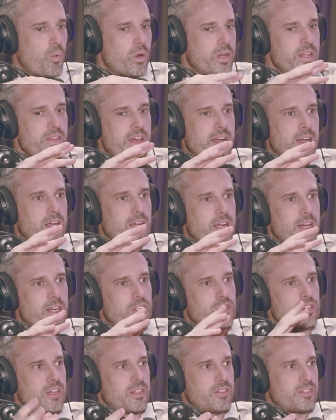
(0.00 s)
did that kind of
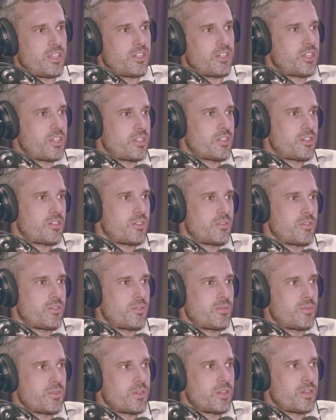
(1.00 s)
transition
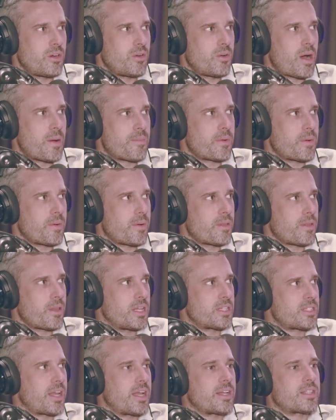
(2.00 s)
to,
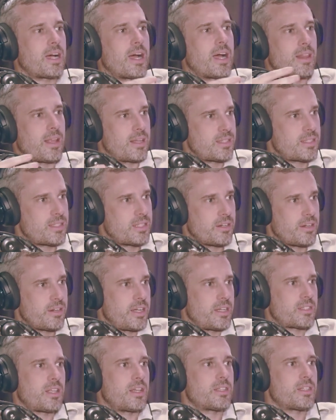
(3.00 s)
let's take Thailand
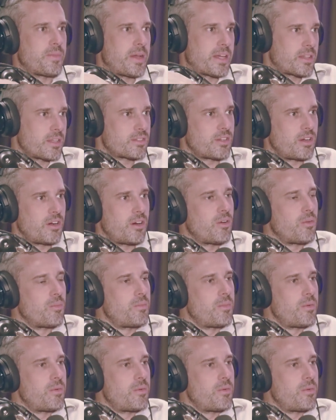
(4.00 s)
serious, let's make this a home?